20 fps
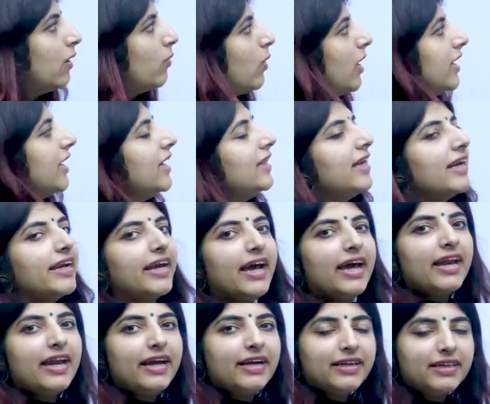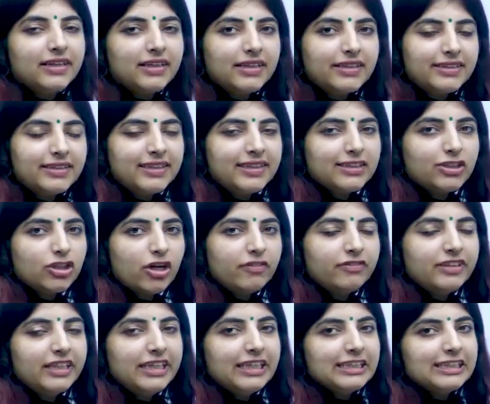what are the characteristics of
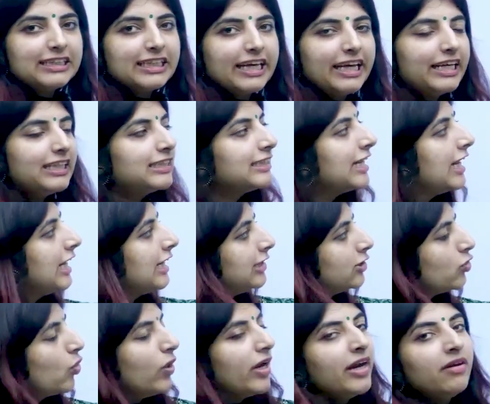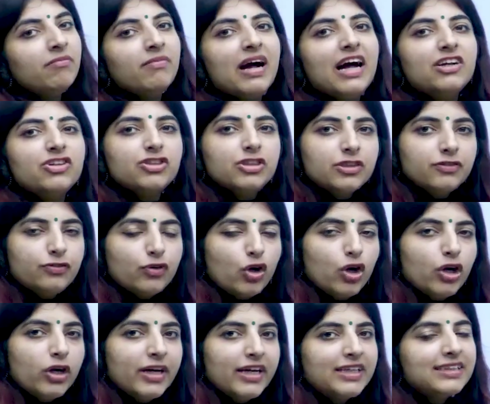these scales so in match the
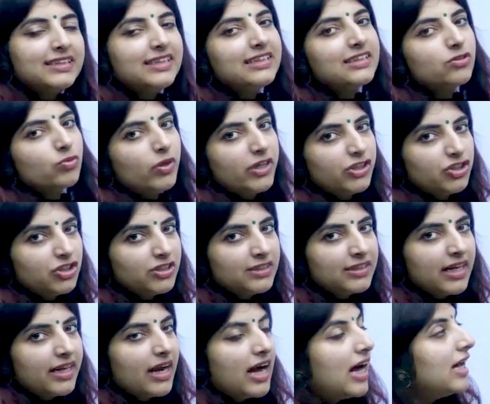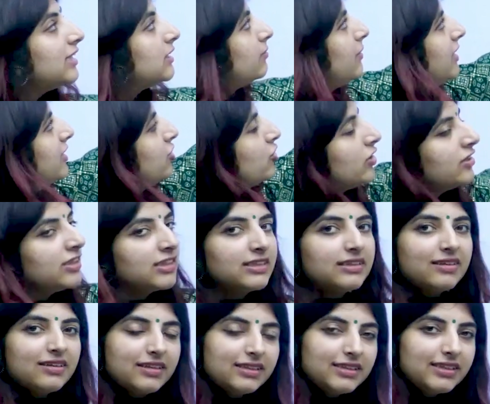following these questions are asked based on the
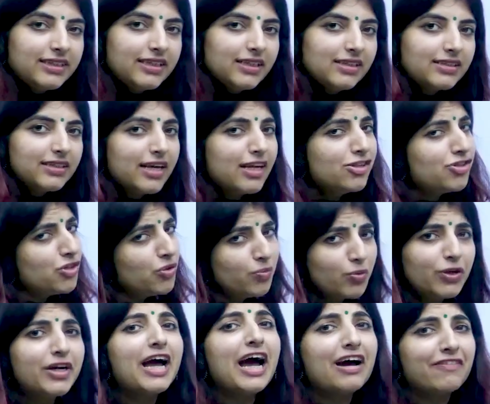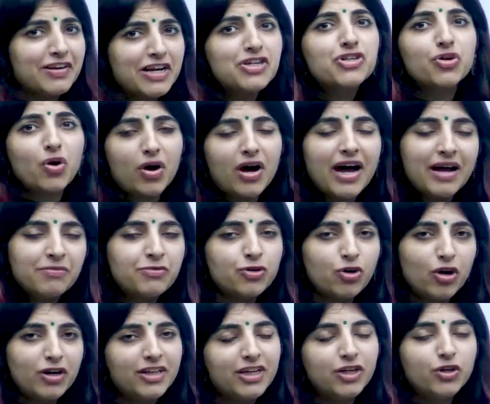statistical skills you would have I, sure, I am
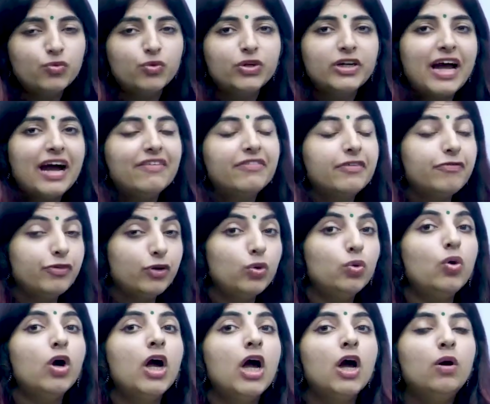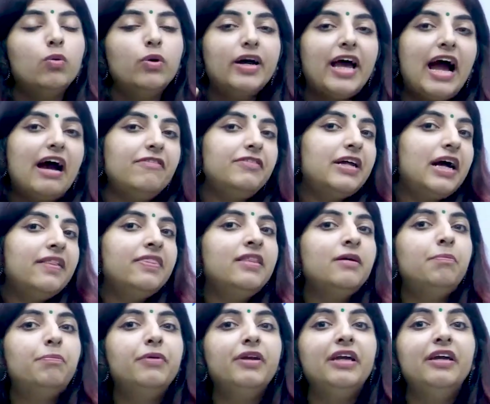sure that you would have if you would have done the
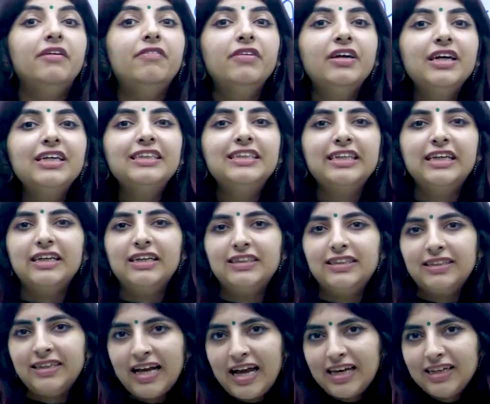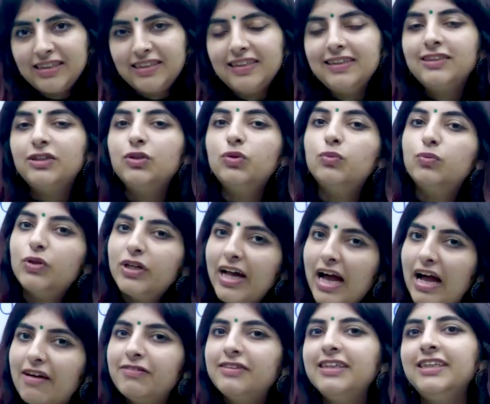previous year's analysis you would
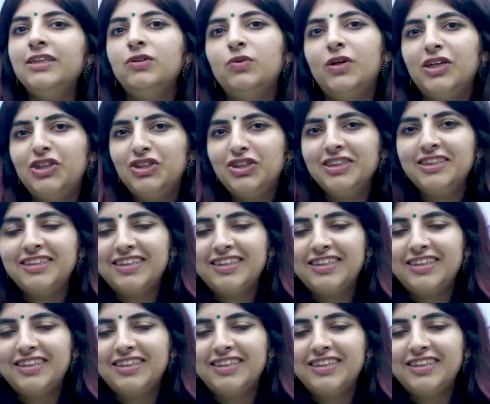have seen questions